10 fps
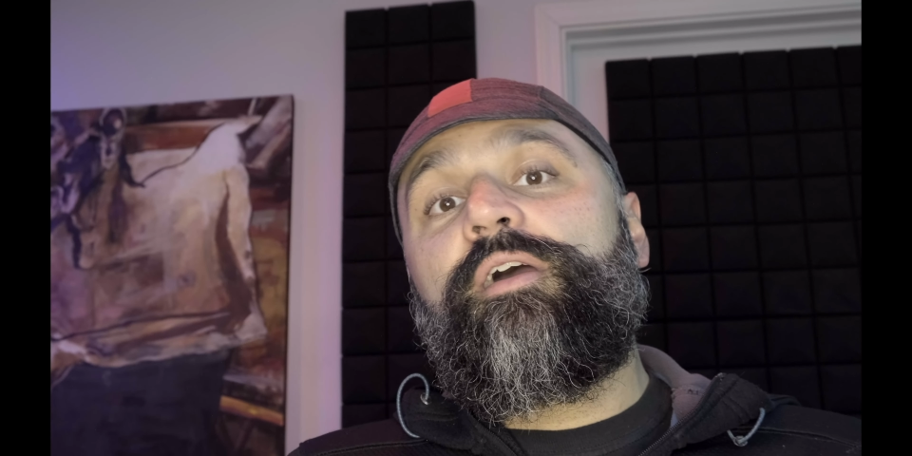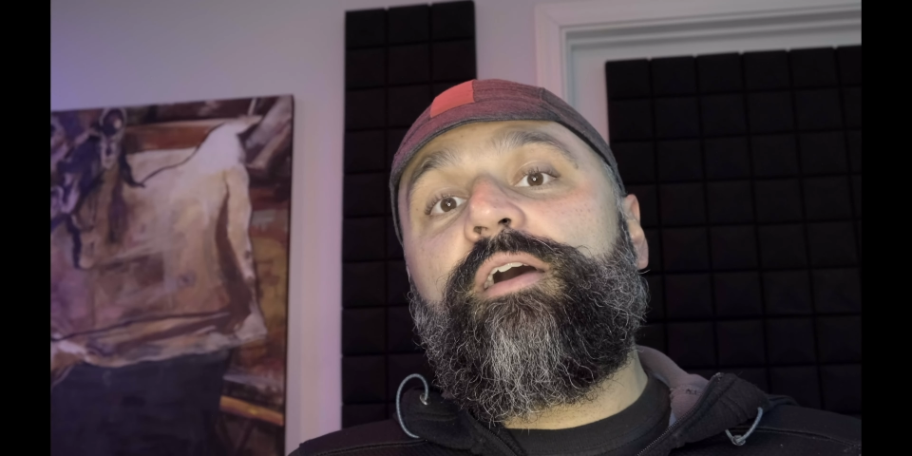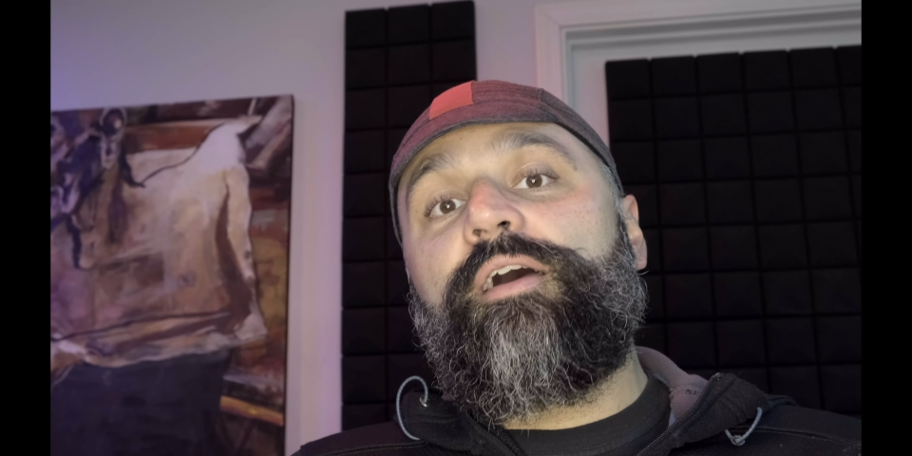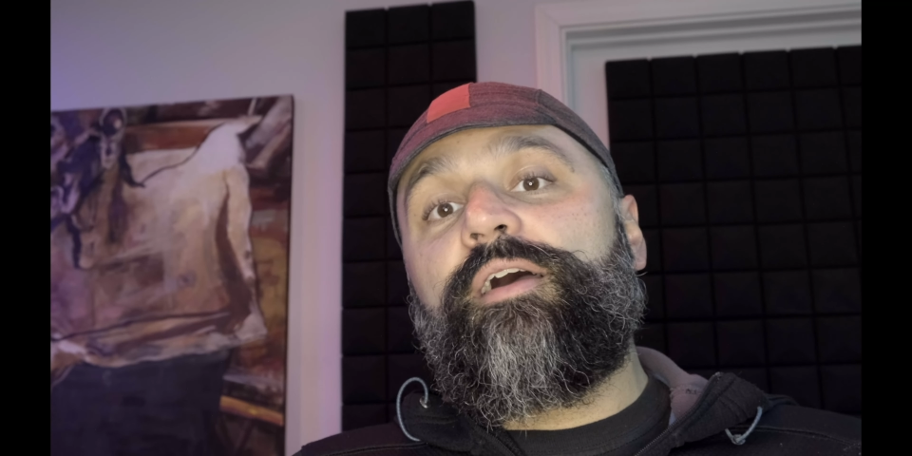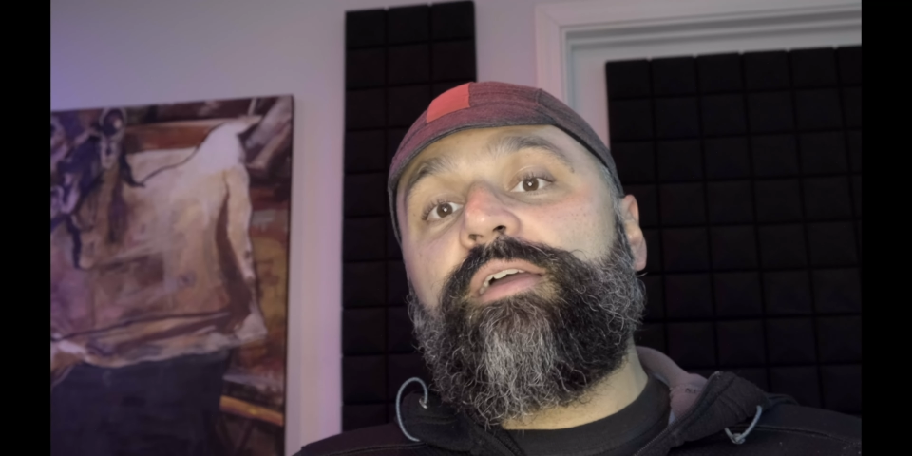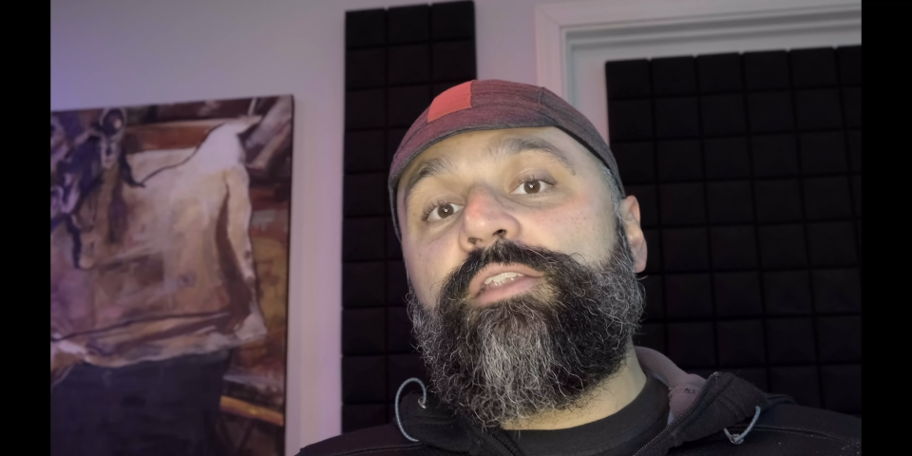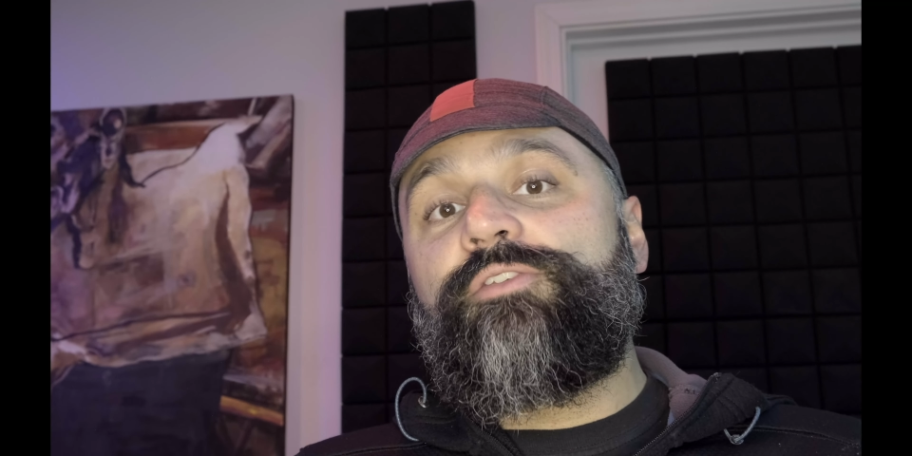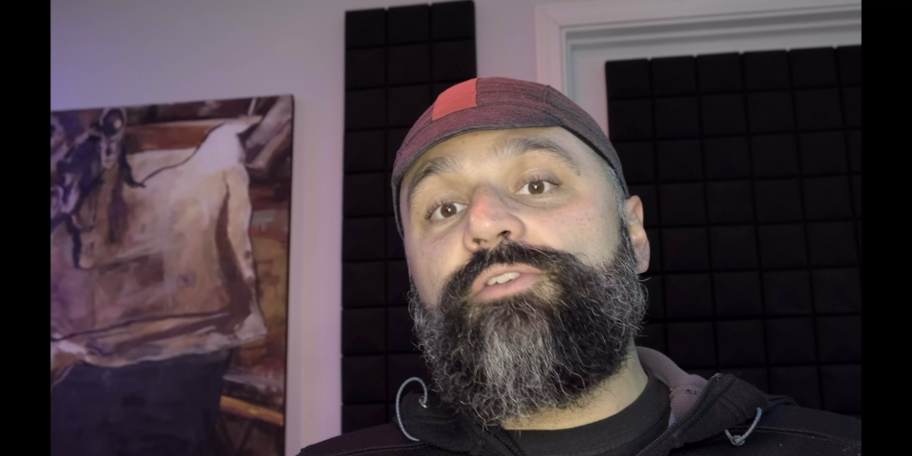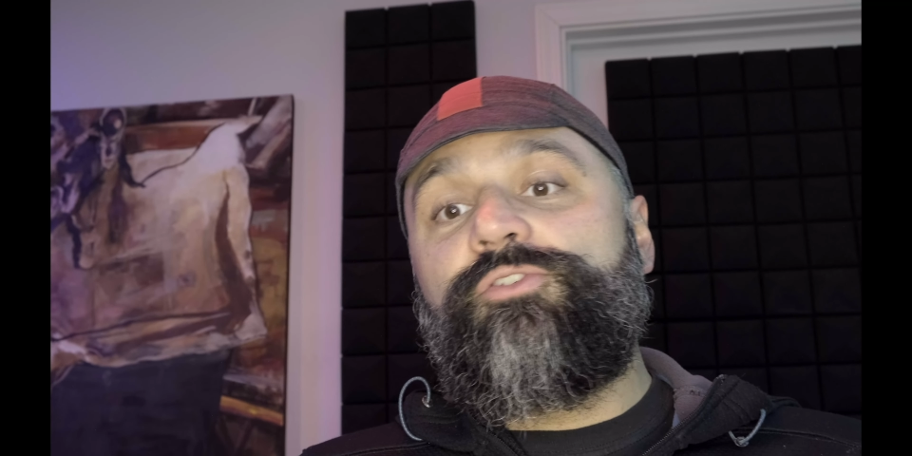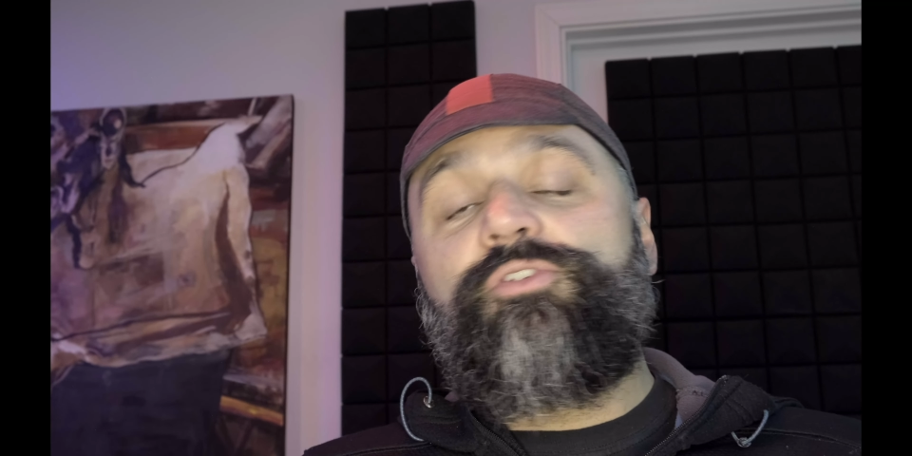And
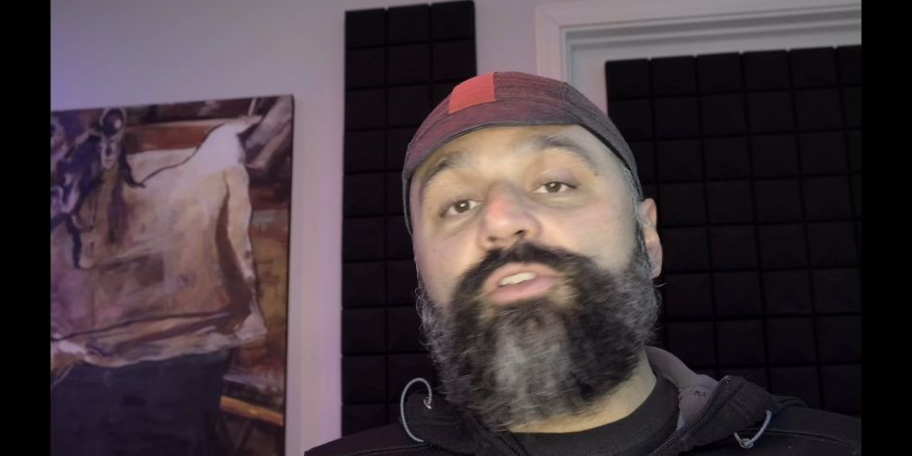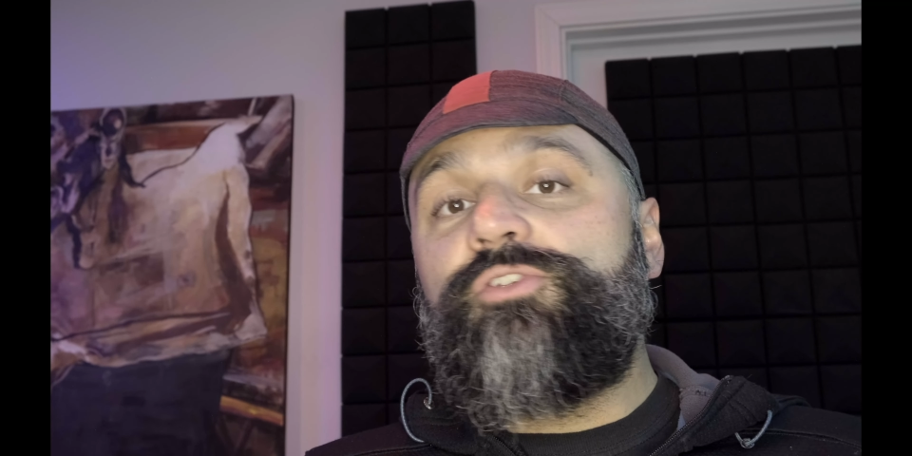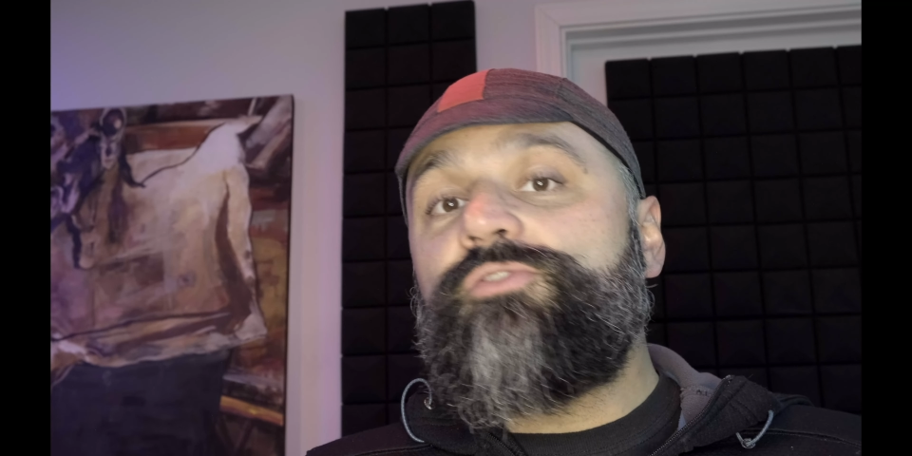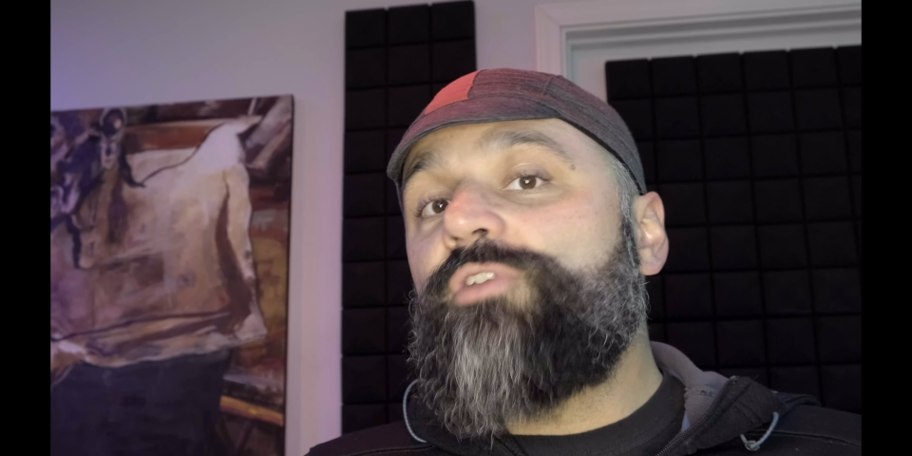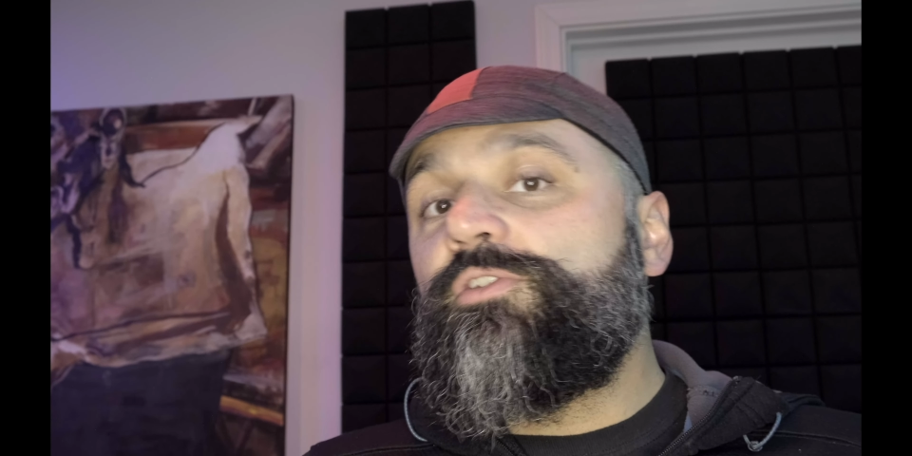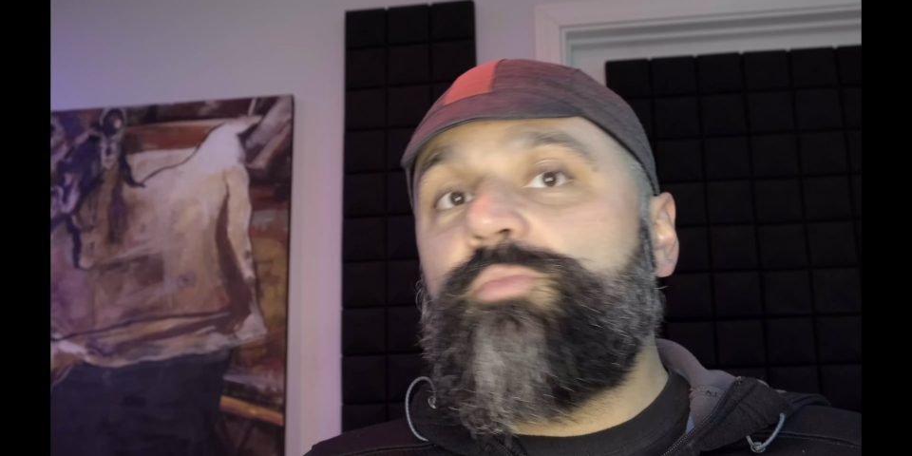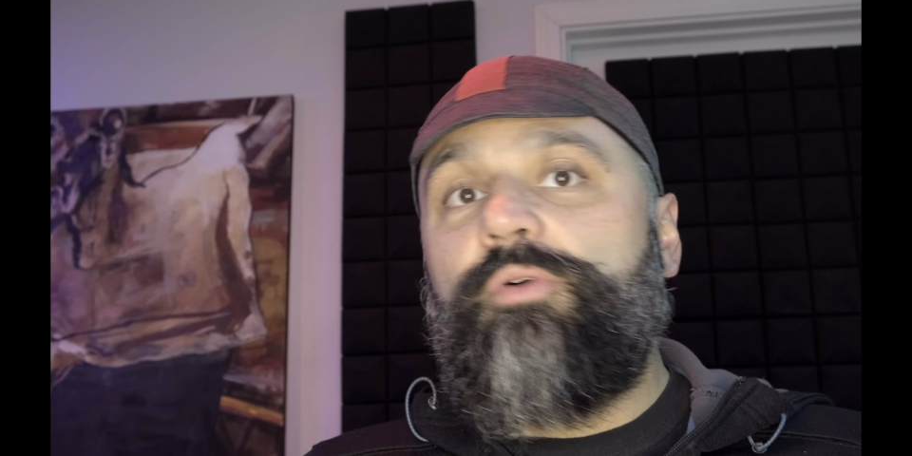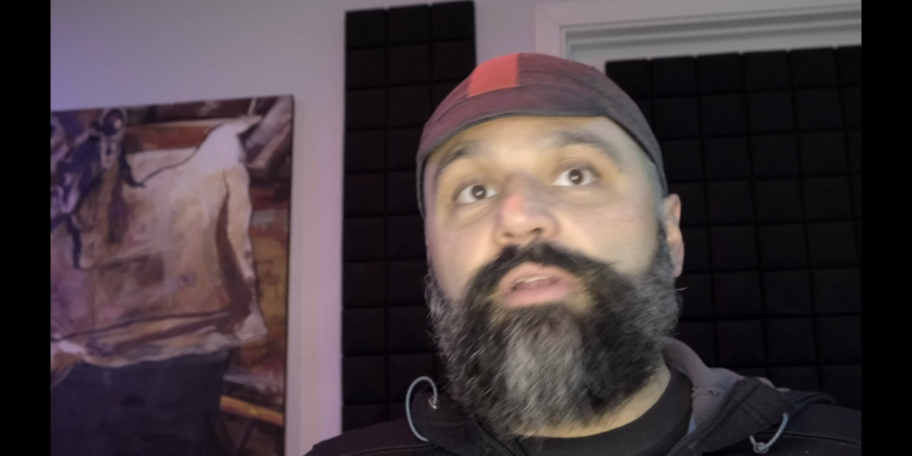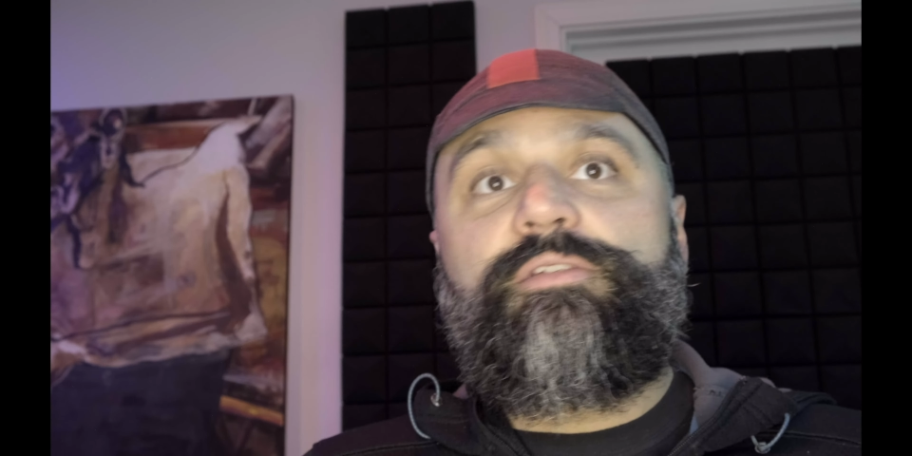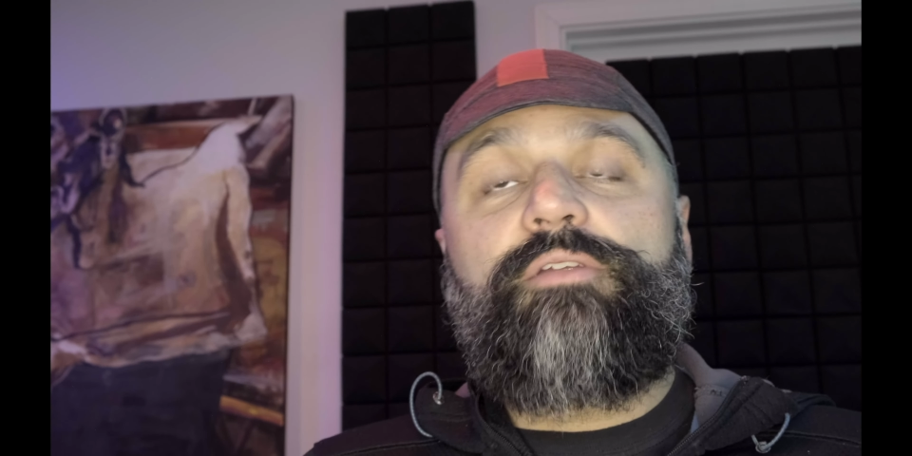so you can use those
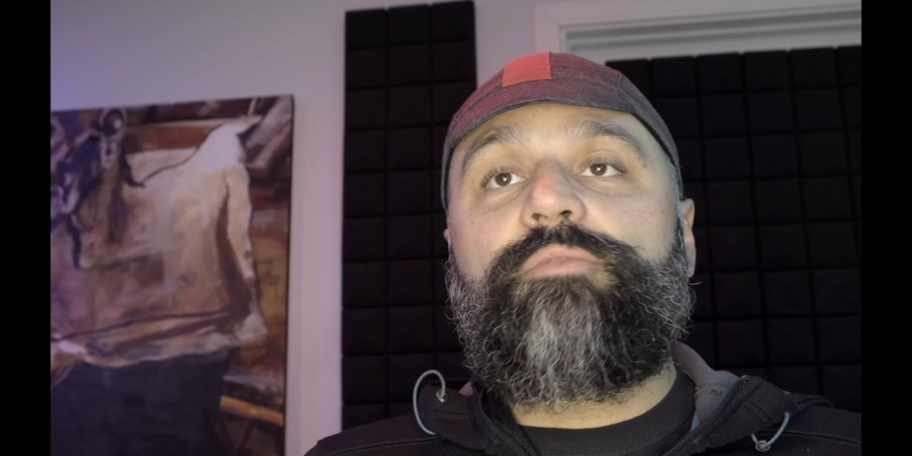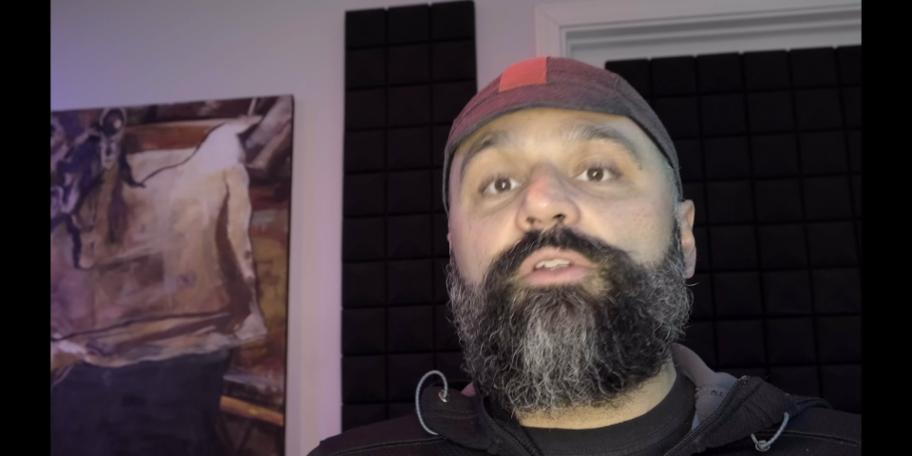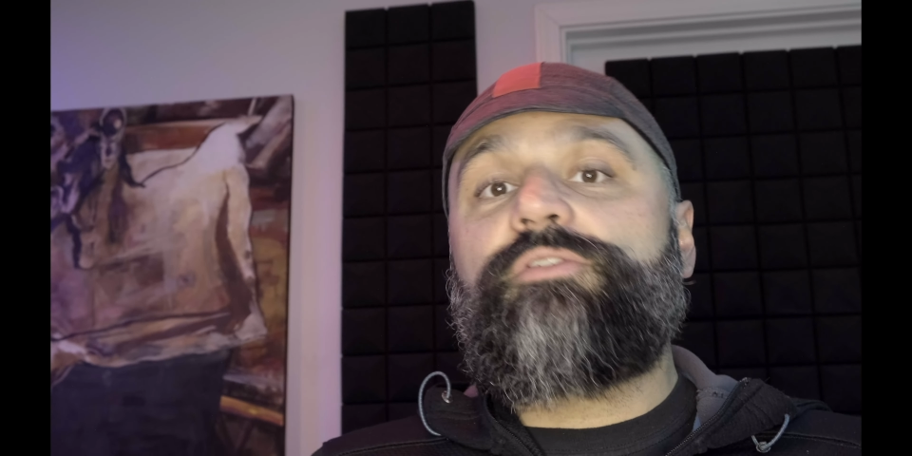points to